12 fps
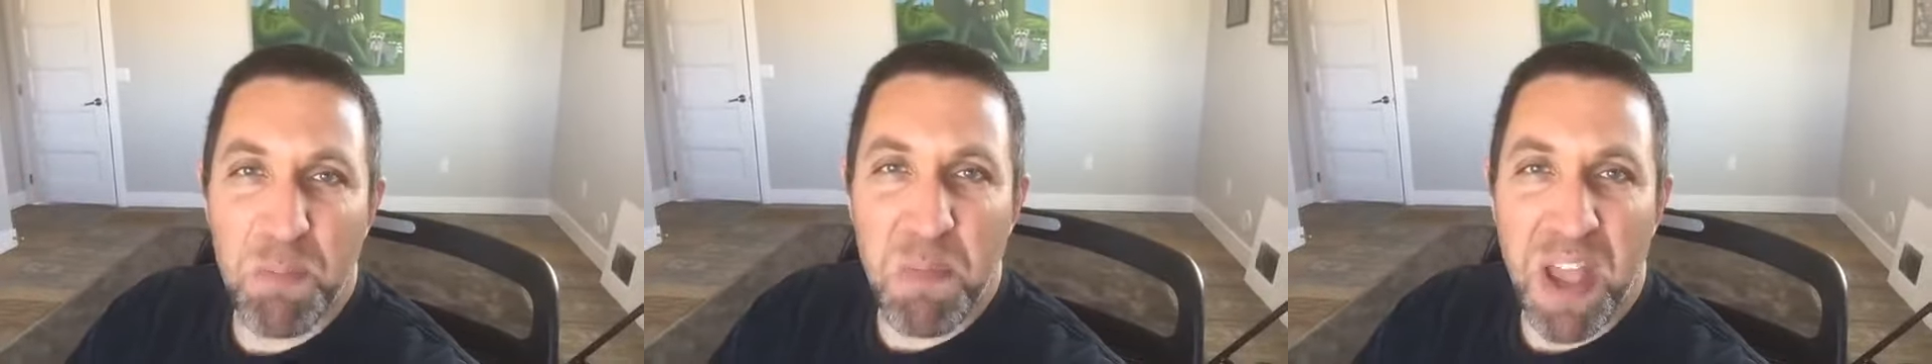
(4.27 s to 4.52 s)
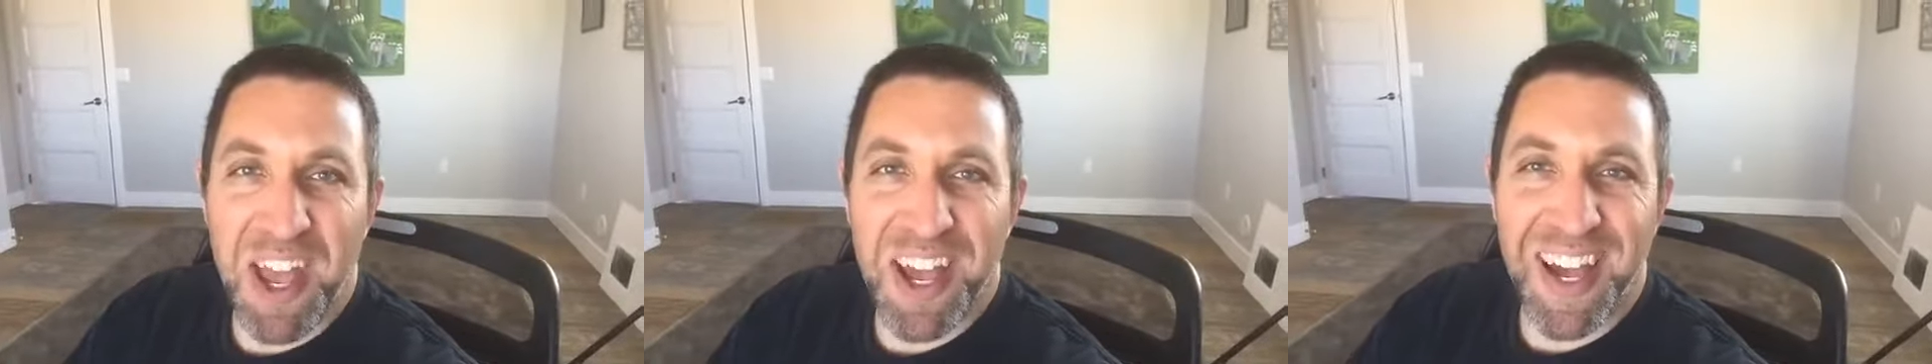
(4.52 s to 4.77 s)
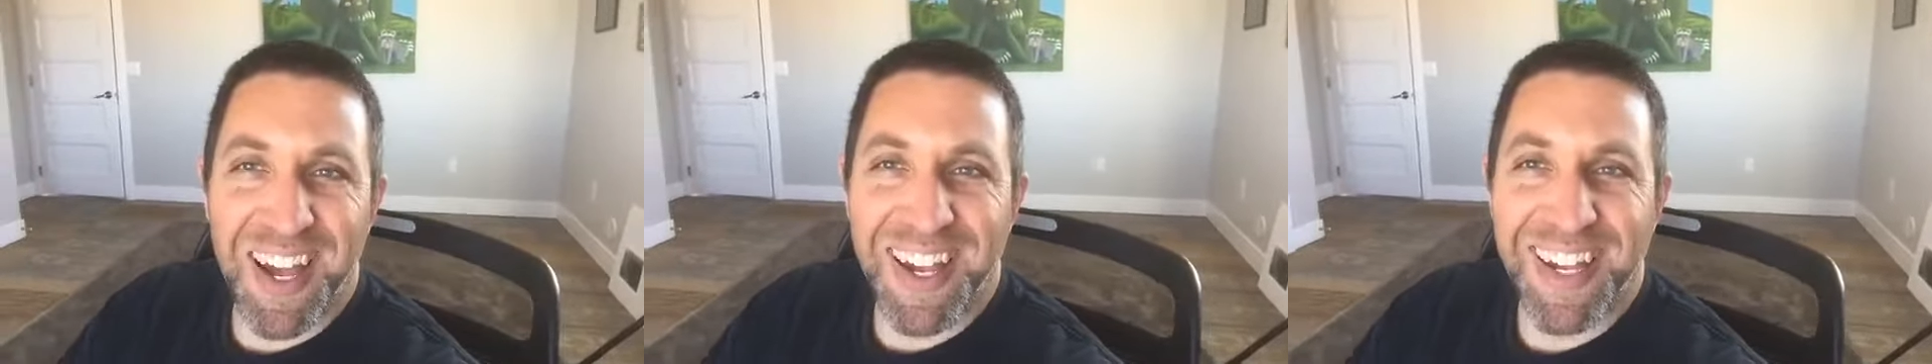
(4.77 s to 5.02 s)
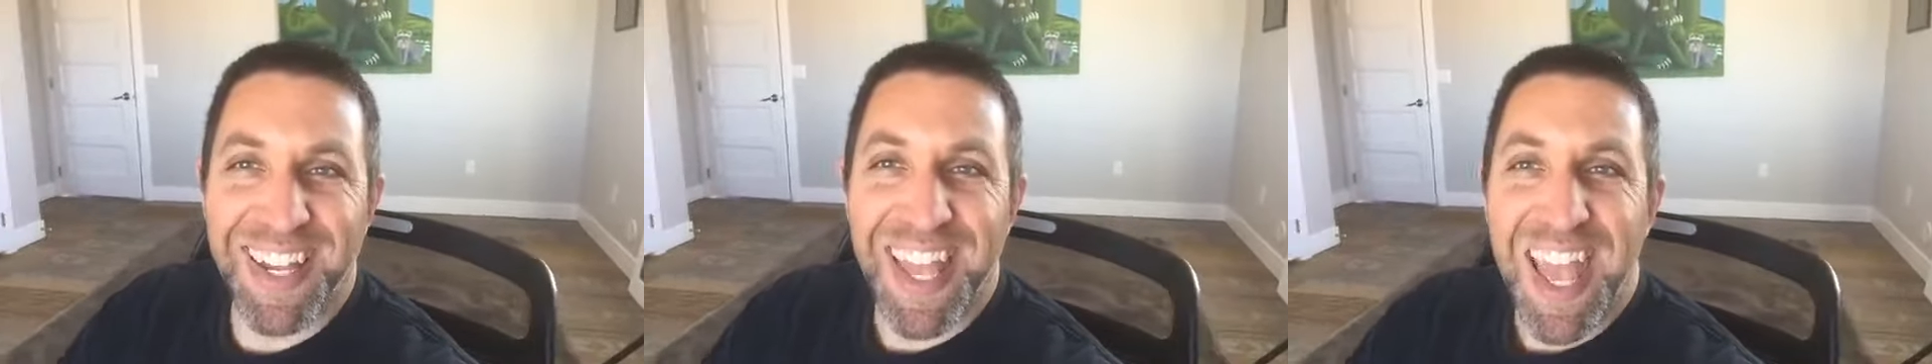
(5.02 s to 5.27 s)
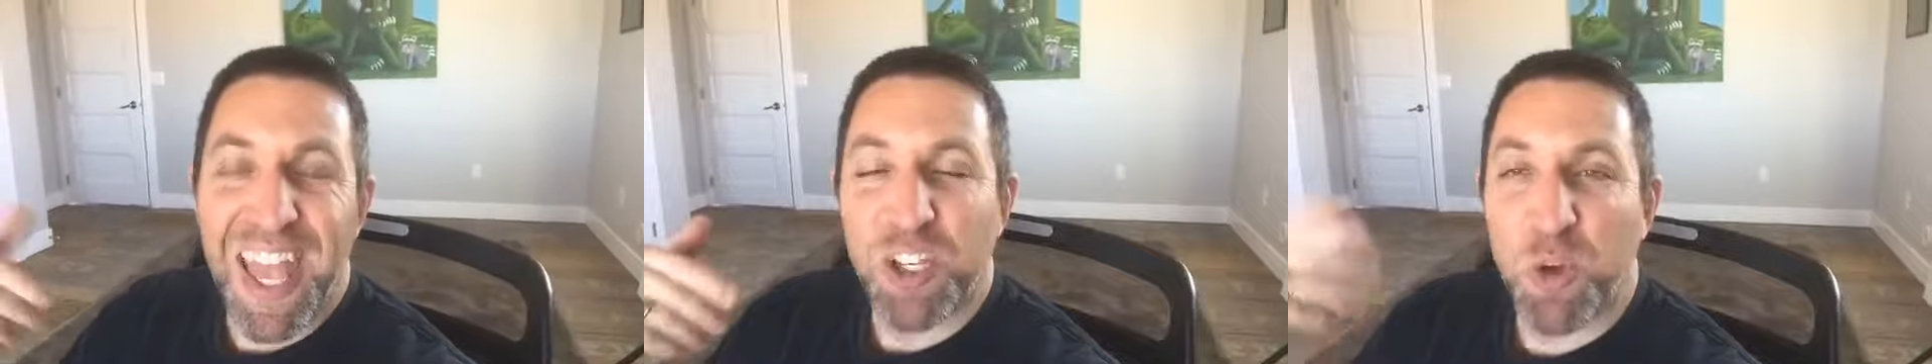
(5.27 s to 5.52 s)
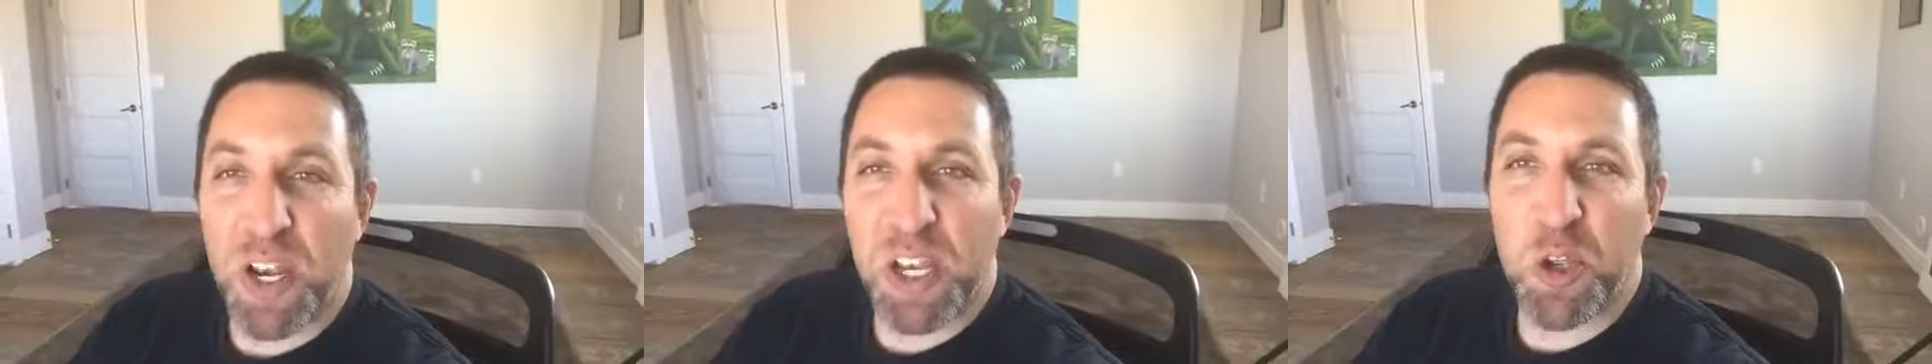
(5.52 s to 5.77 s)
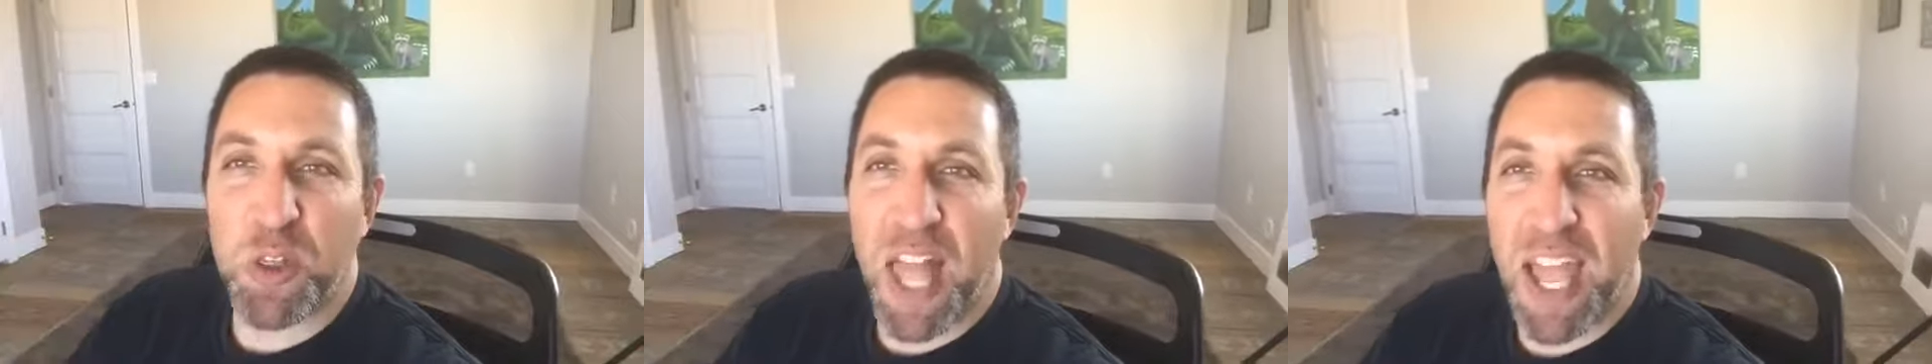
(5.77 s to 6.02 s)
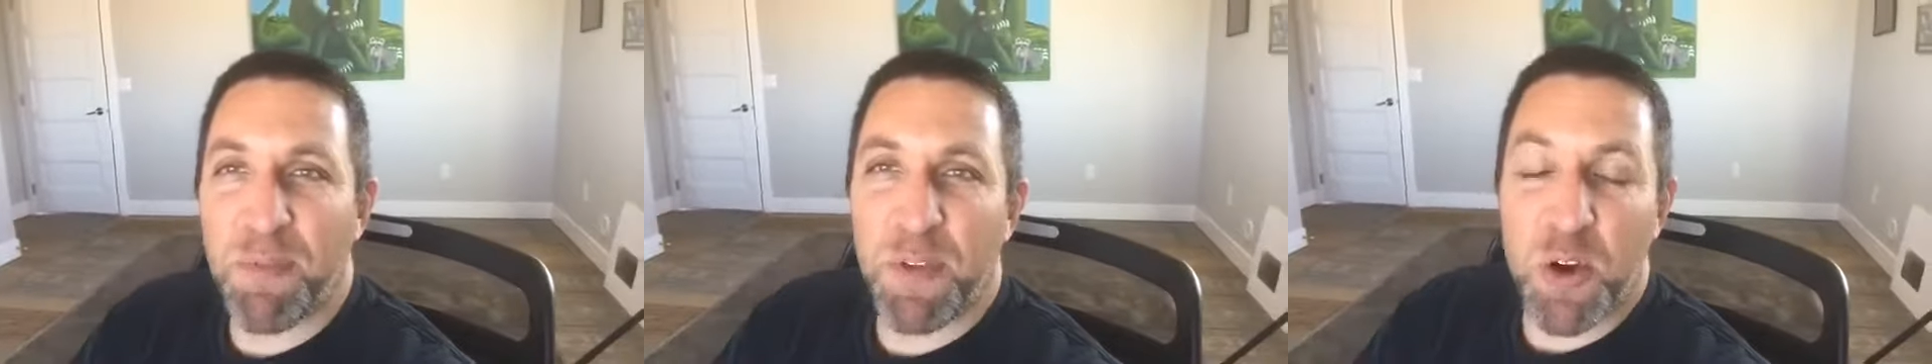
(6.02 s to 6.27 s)
Uh, joining you live
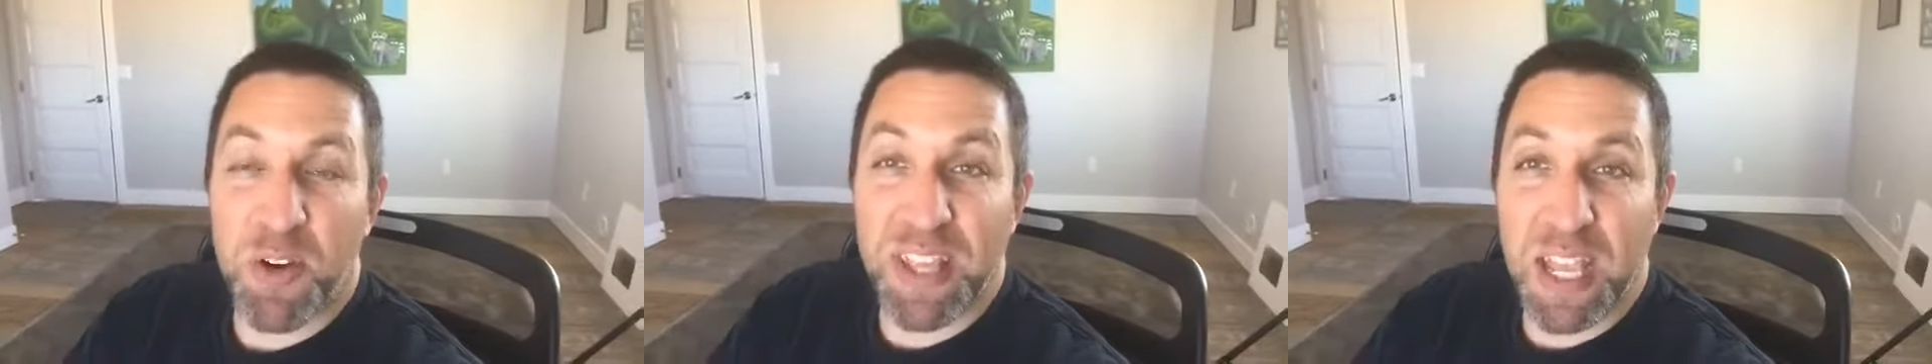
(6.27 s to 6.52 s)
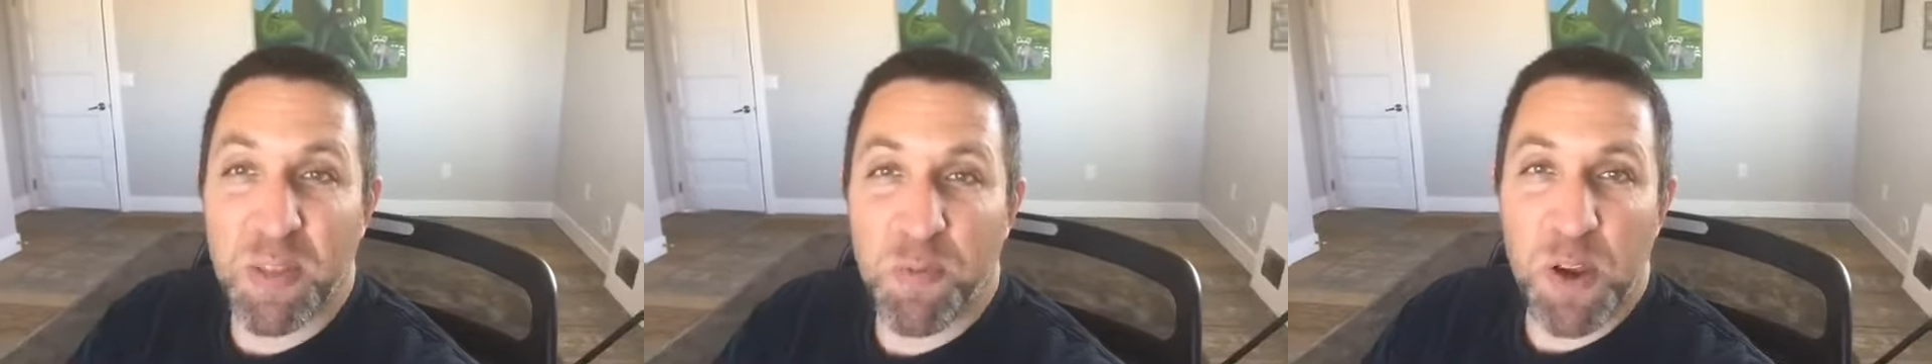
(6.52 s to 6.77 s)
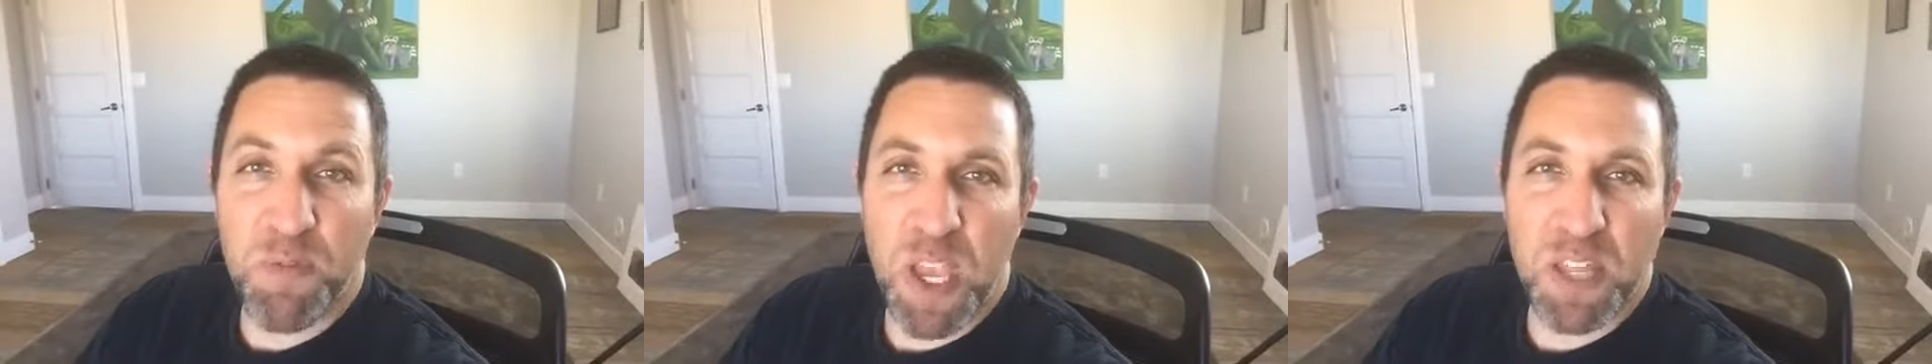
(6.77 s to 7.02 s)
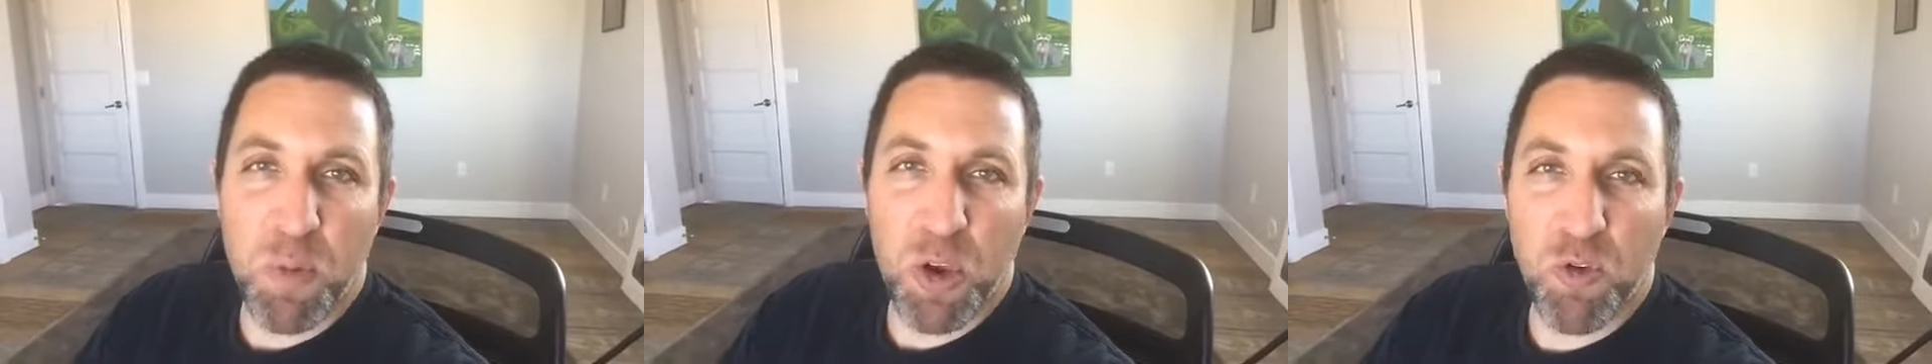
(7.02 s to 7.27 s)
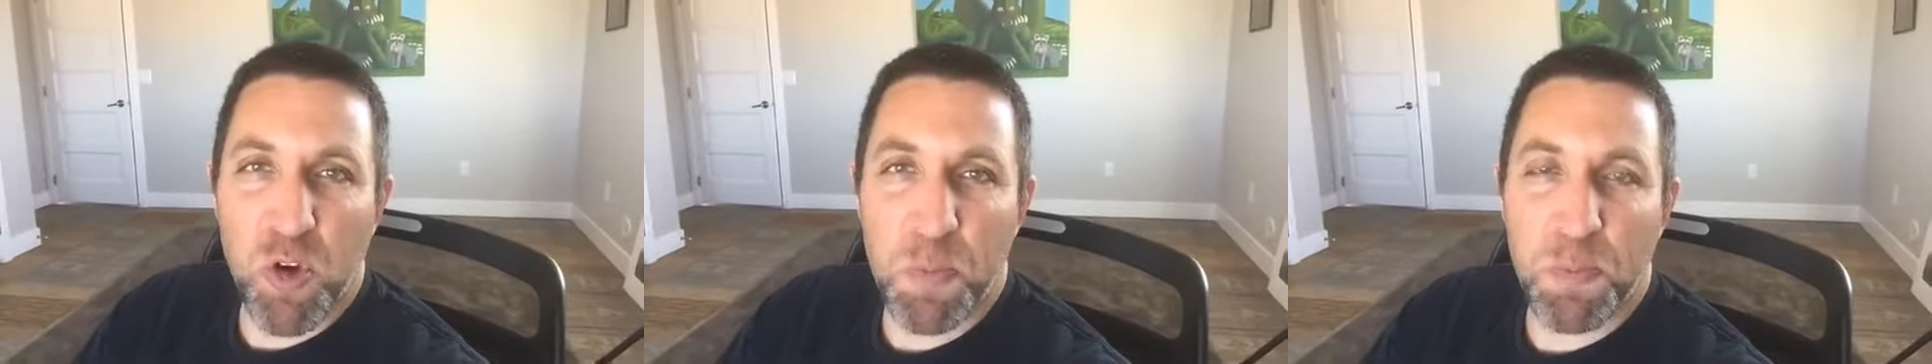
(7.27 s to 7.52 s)
here inside the free Facebook group.